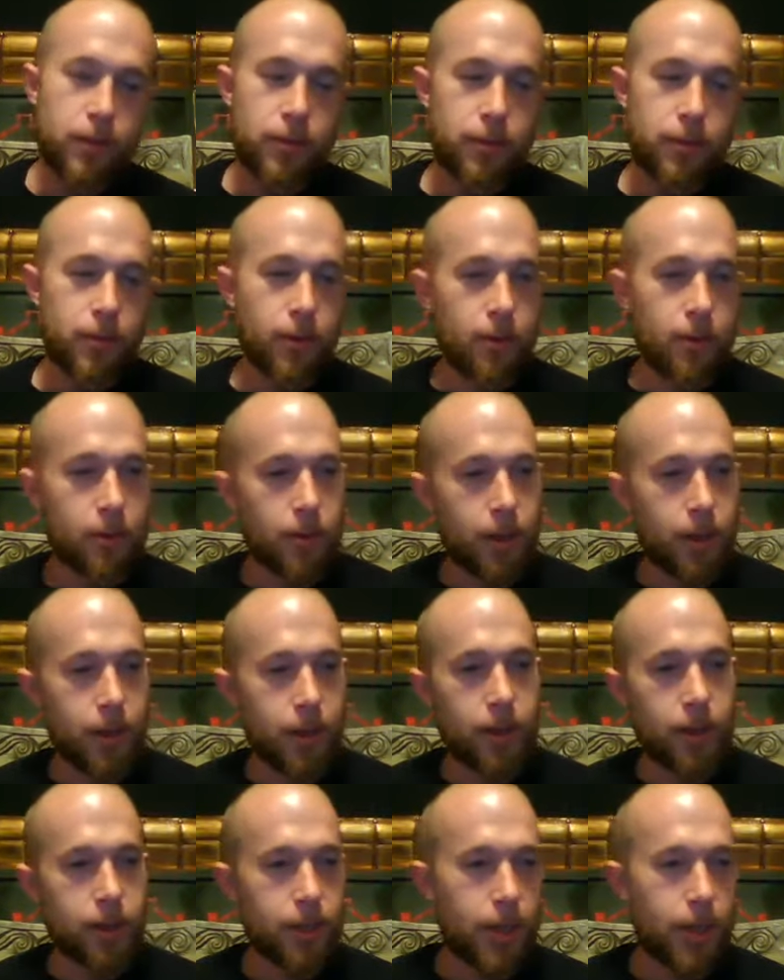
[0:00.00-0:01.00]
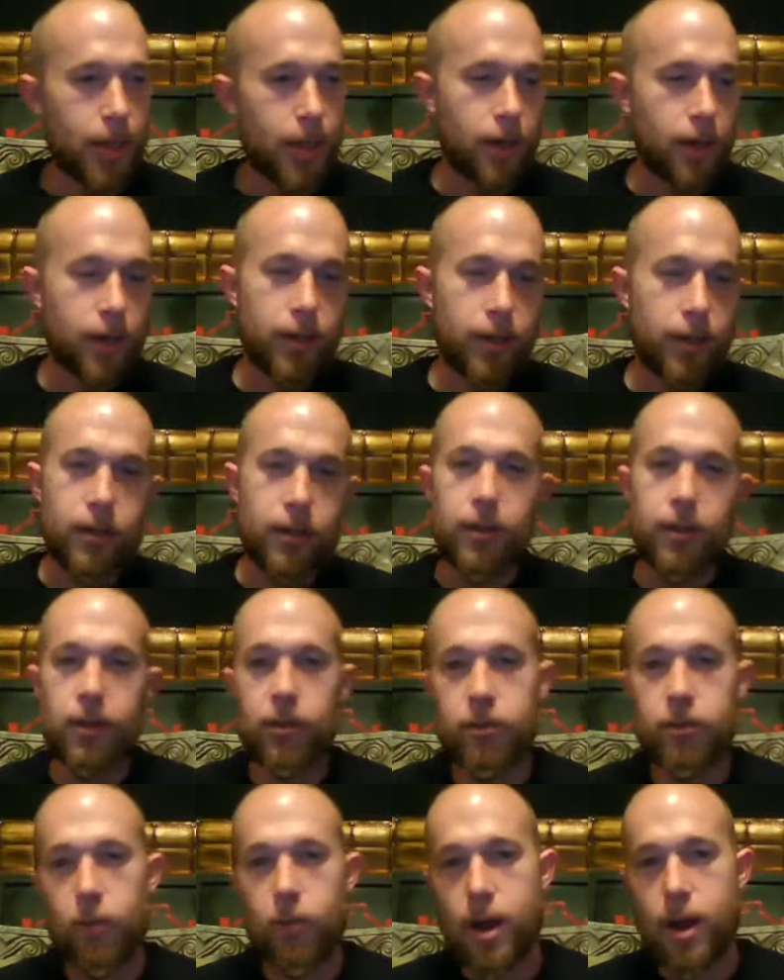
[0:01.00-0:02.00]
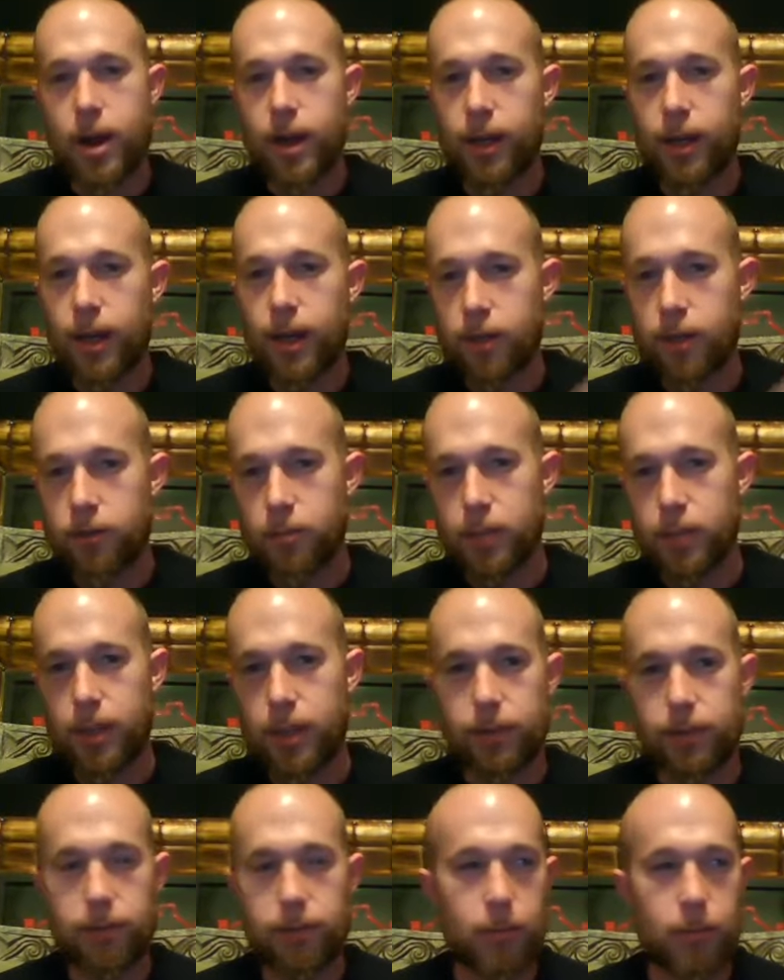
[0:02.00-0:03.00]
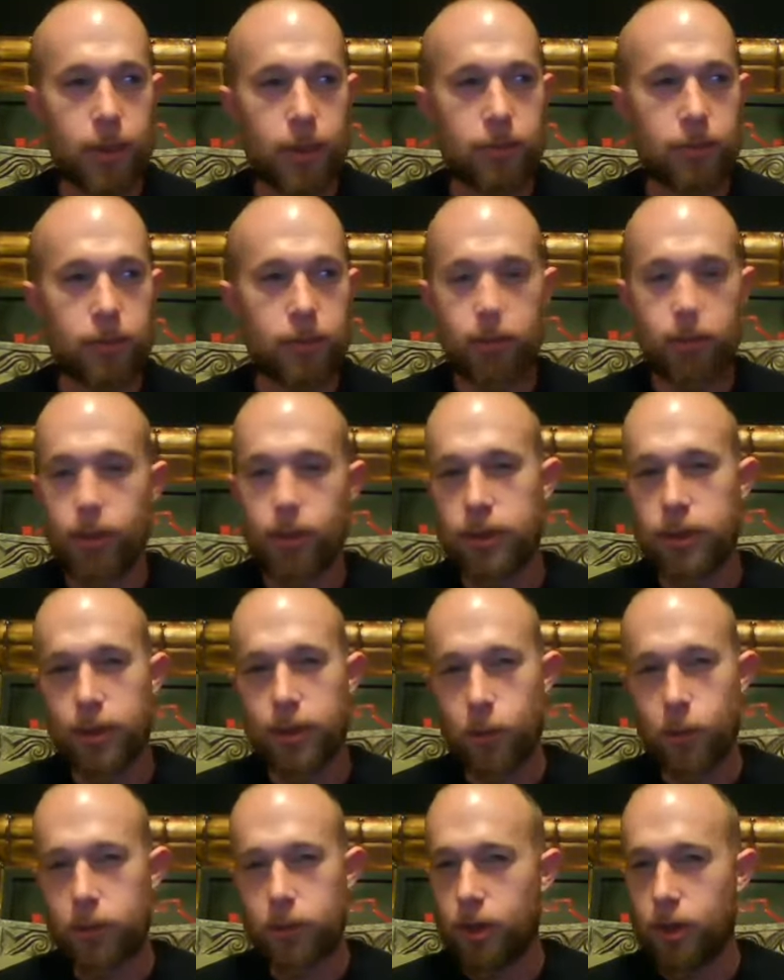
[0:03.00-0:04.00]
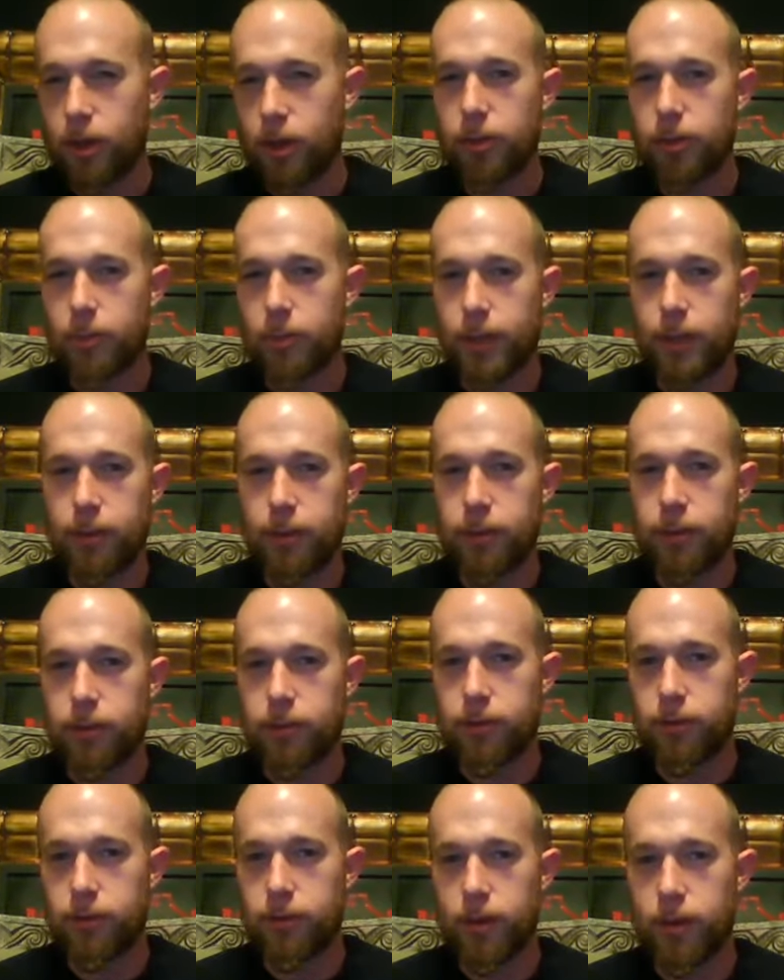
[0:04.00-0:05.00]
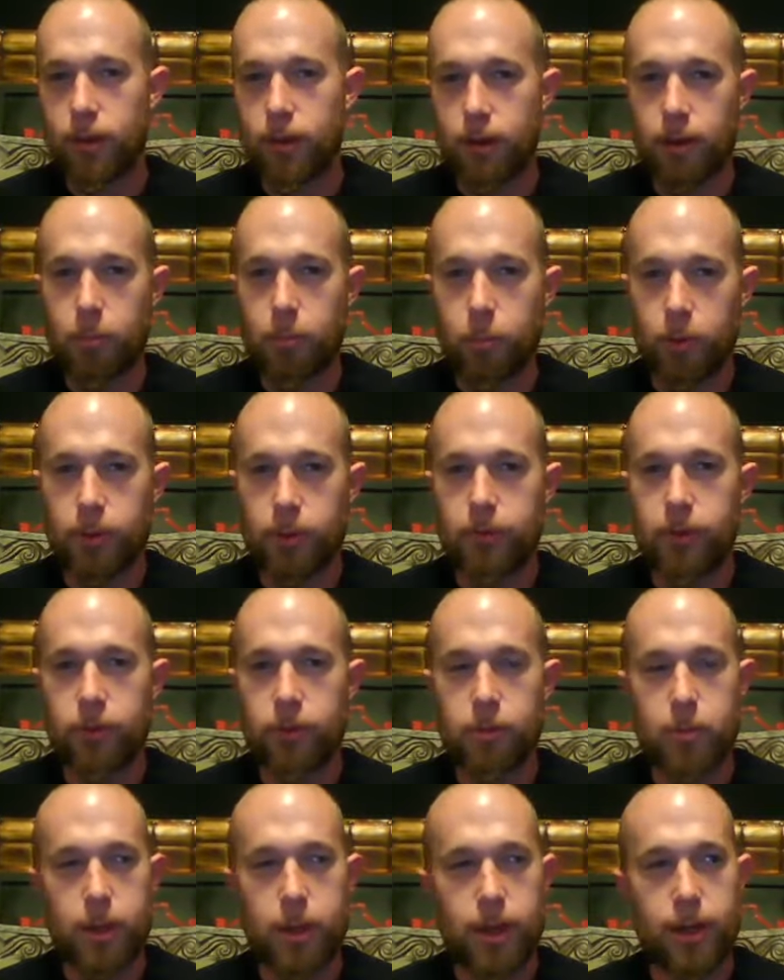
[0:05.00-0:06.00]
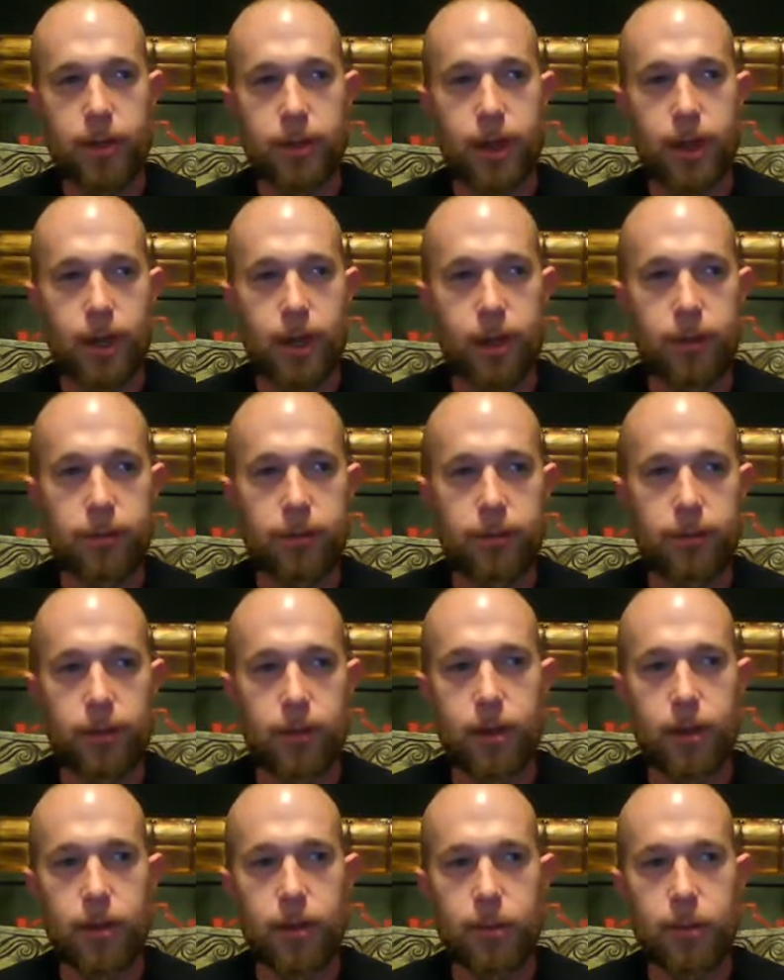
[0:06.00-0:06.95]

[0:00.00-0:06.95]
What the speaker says: So and the scrying aspect is amazing too. I think we talked about this on a previous podcast.